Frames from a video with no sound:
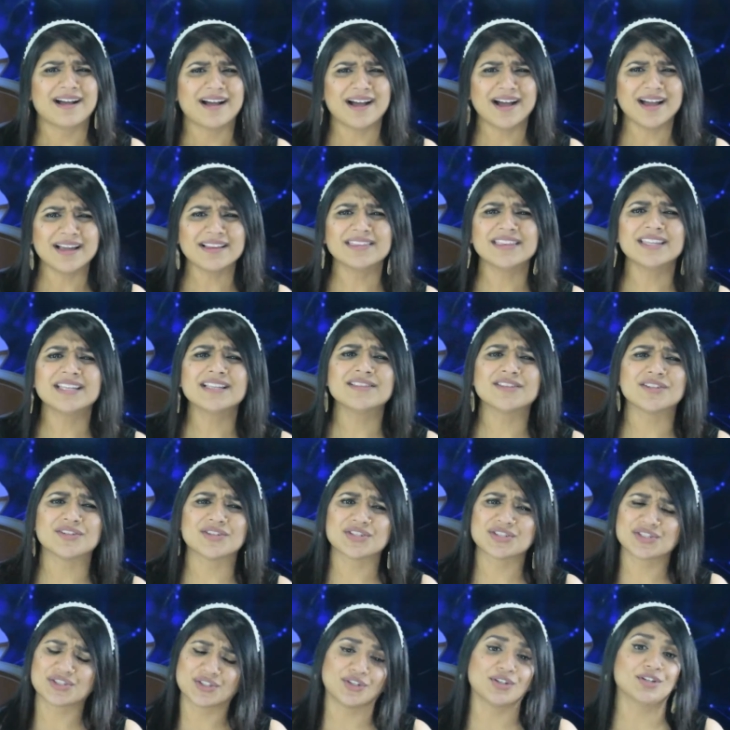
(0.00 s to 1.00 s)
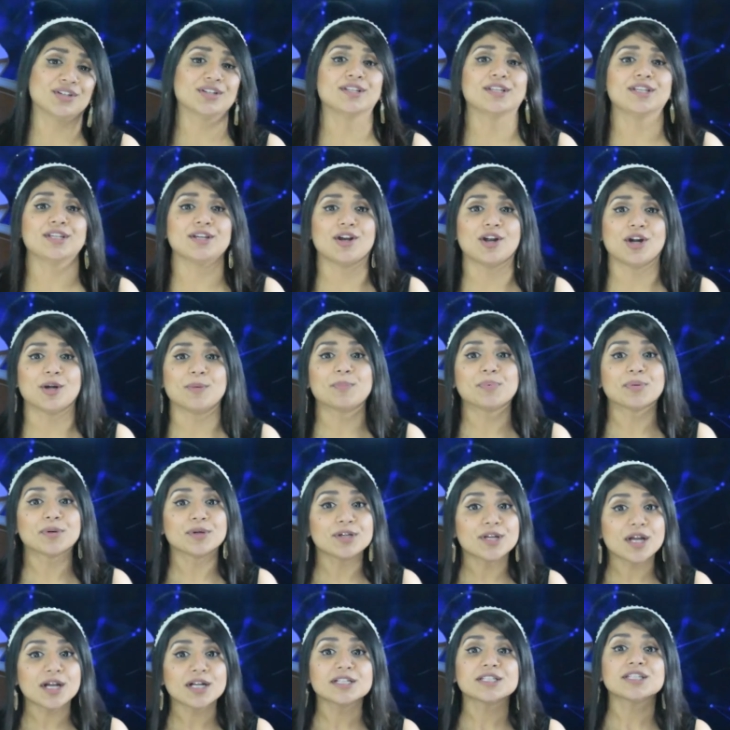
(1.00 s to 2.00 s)
I think there certainly are
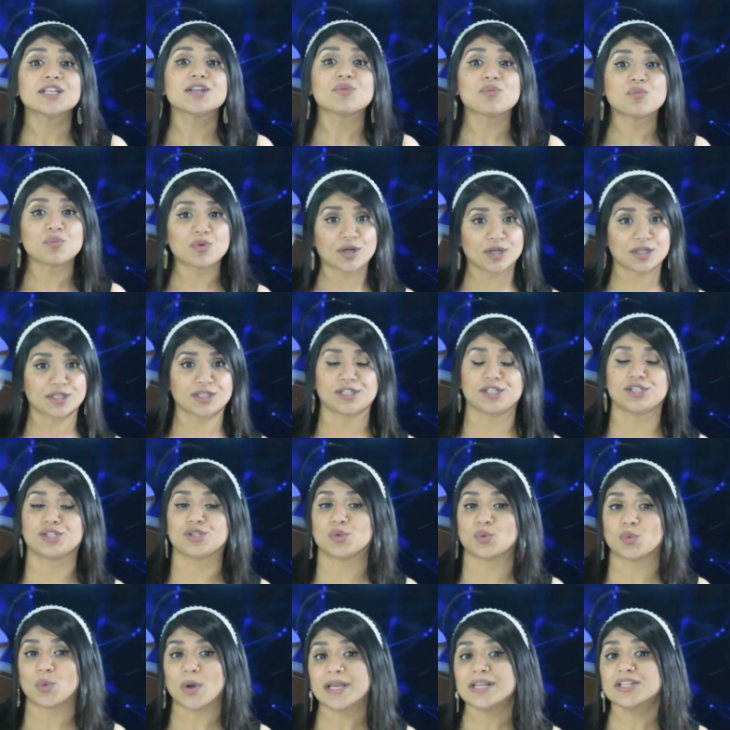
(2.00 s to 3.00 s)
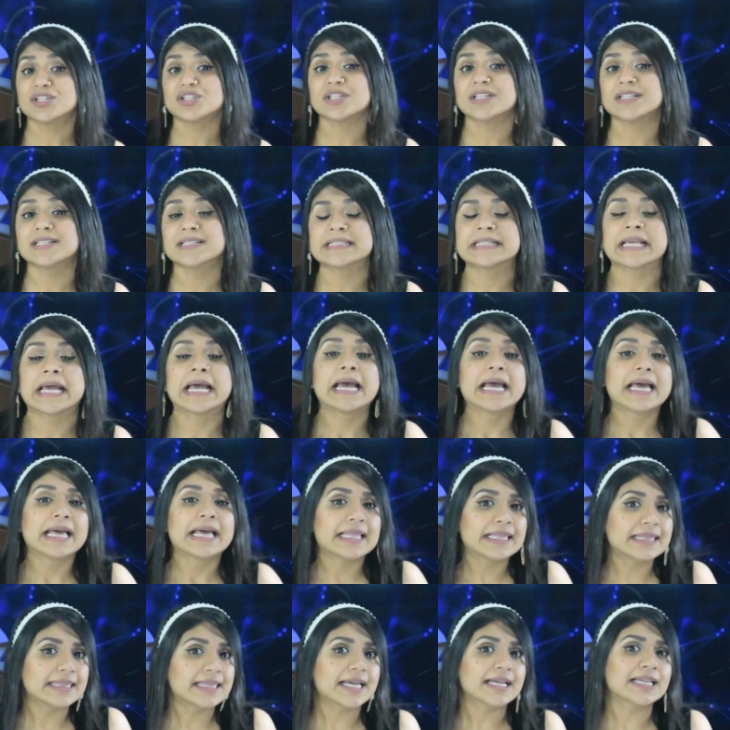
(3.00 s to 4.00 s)
productive work situations
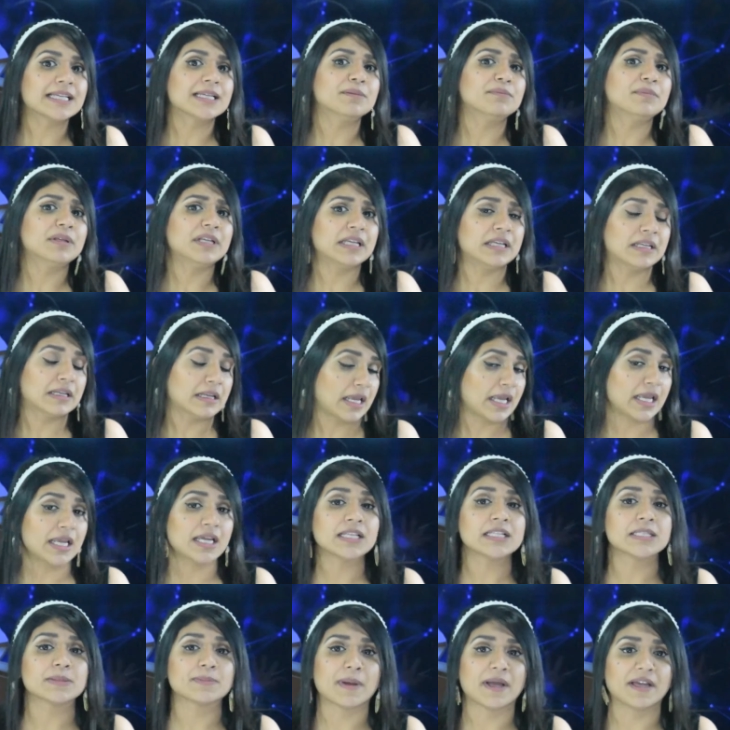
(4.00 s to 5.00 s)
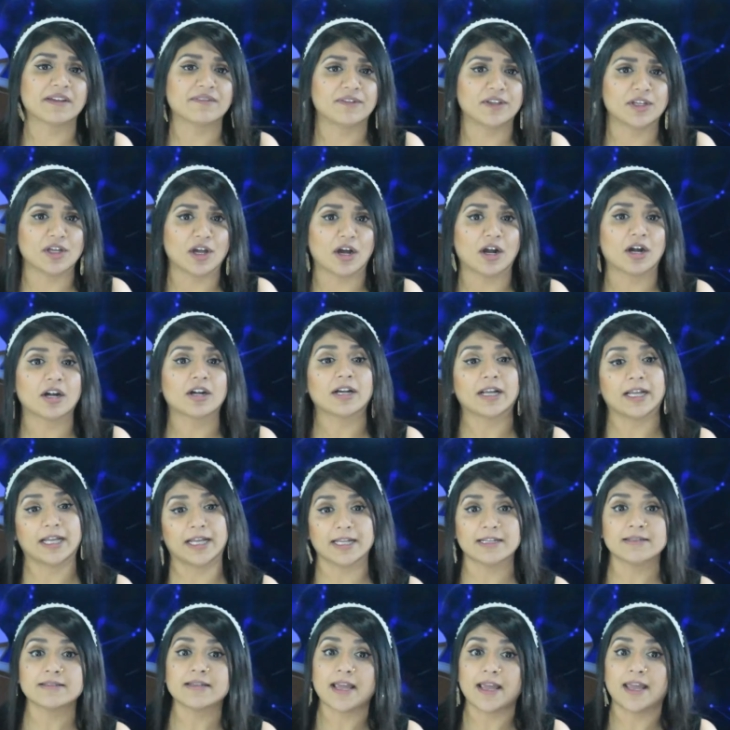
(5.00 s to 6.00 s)
that can be enhanced by VR
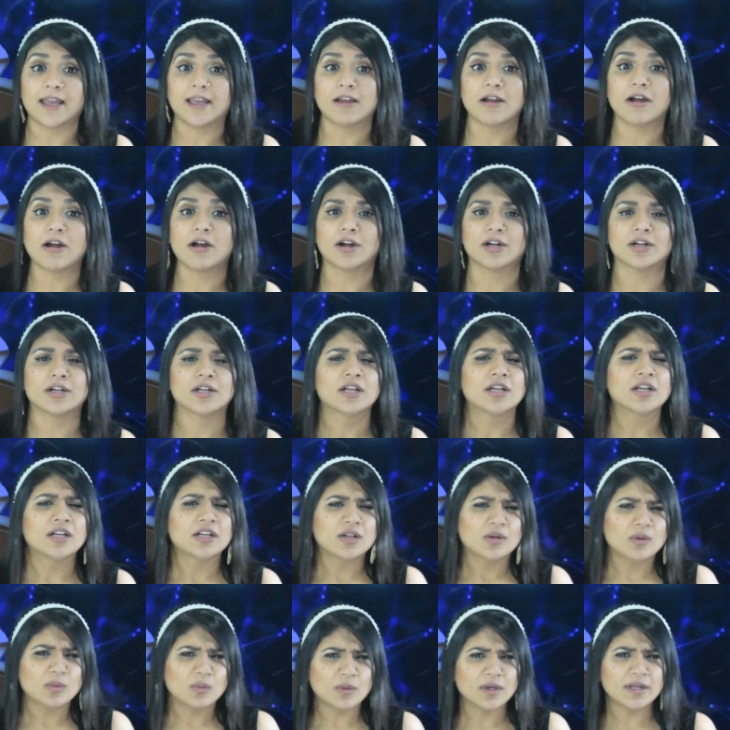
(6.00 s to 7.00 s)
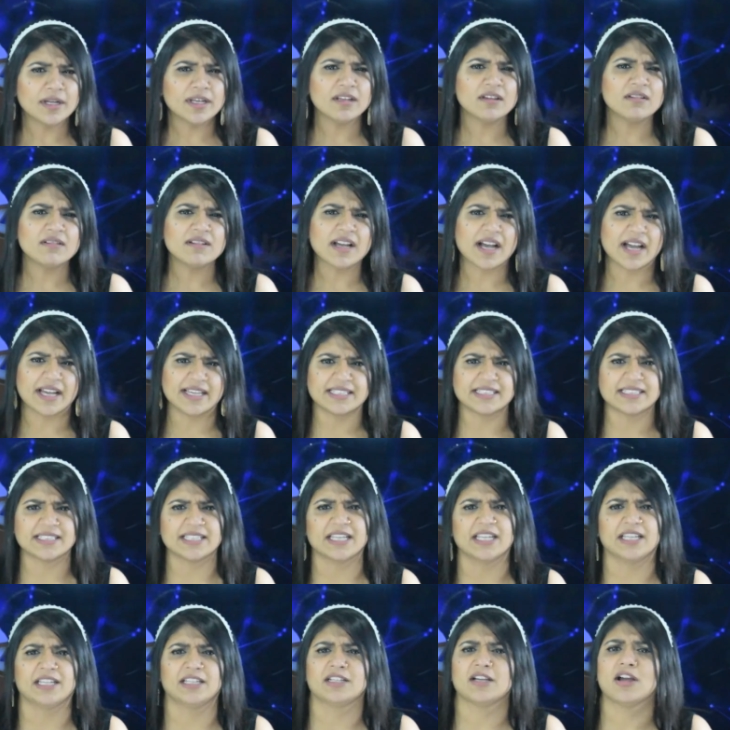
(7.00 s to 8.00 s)
and AR. What do you guys
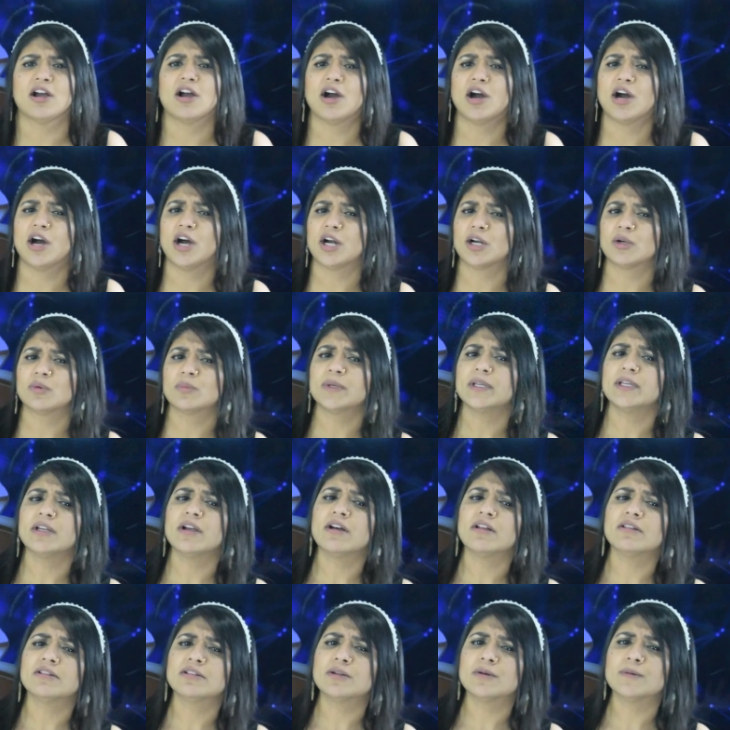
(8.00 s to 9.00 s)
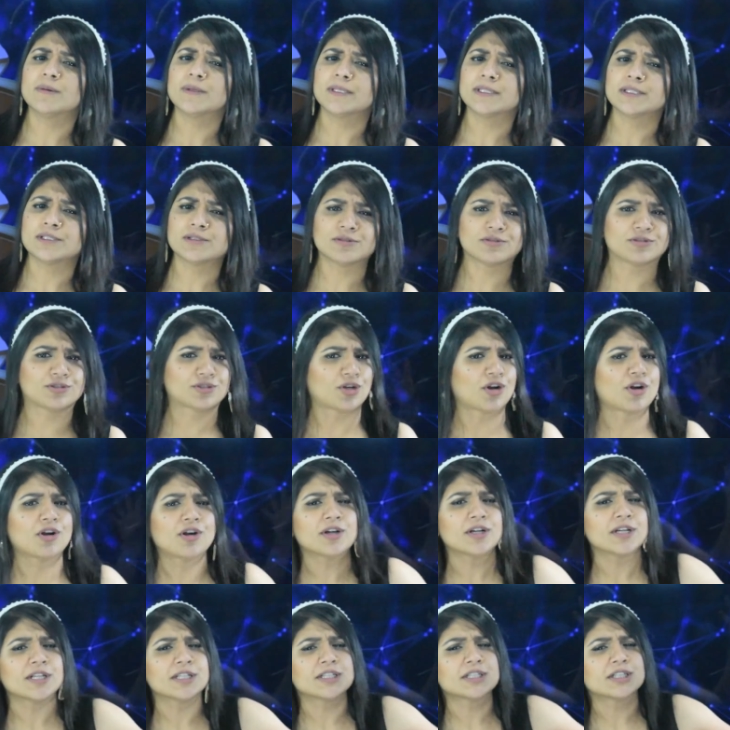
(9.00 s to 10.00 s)
think? Are we all going to
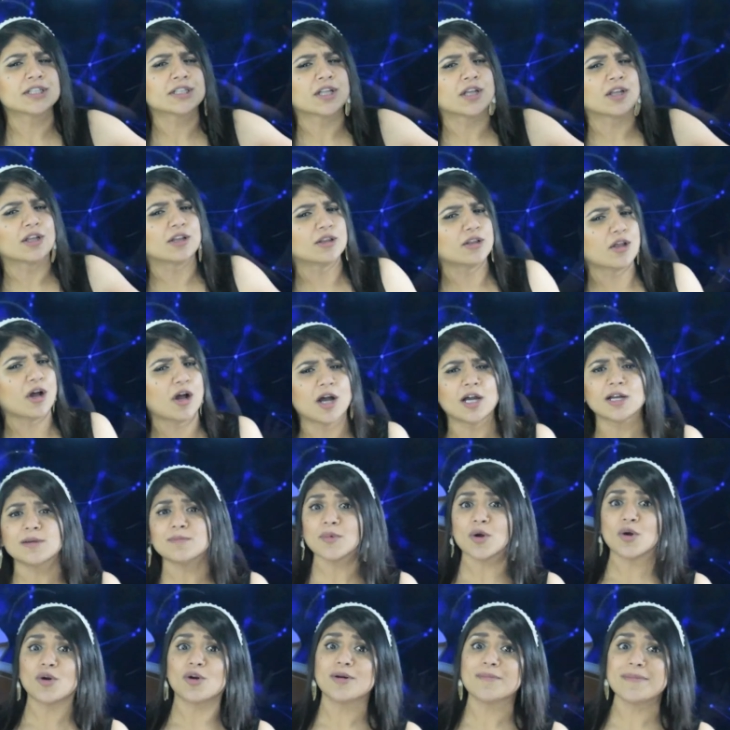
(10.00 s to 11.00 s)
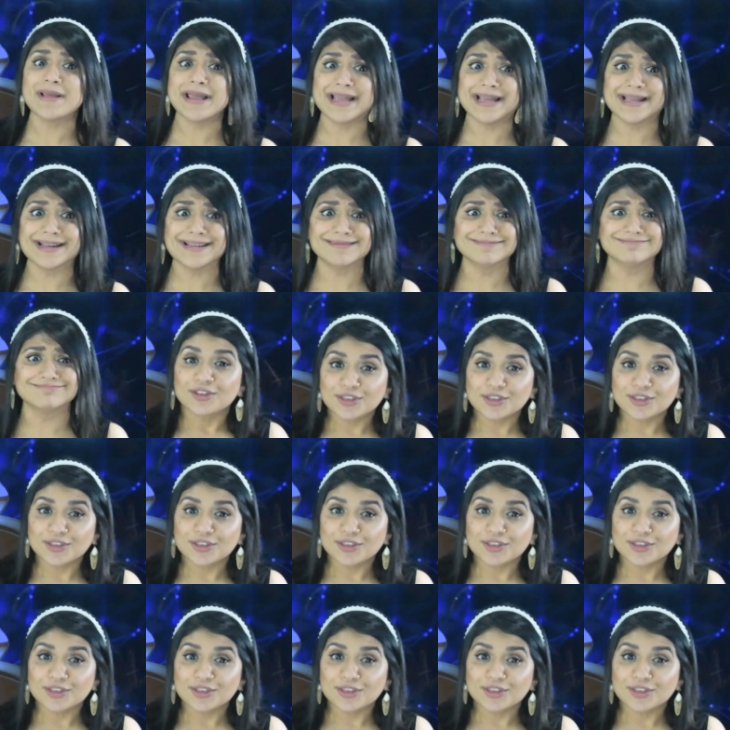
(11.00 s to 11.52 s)
turn into the lawnmower man?